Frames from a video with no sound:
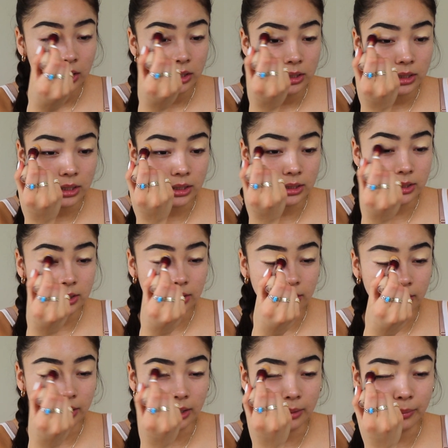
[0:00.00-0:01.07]
to conceal
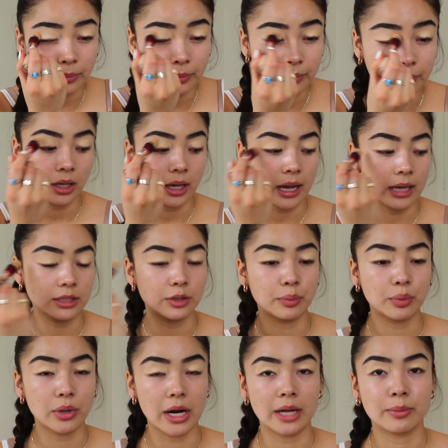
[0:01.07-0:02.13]
them as a
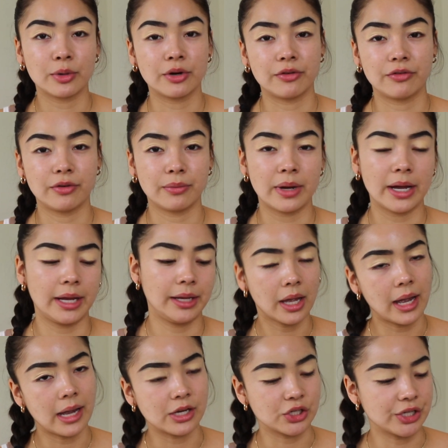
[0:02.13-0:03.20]
primer for my
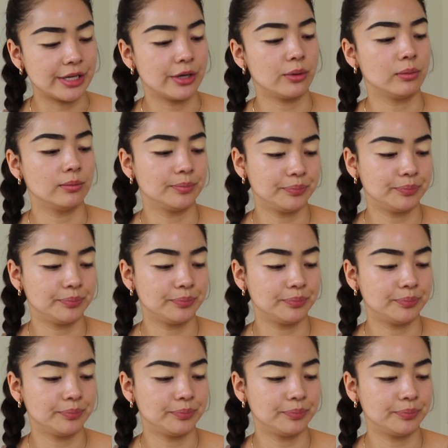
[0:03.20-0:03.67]
eyeshadow.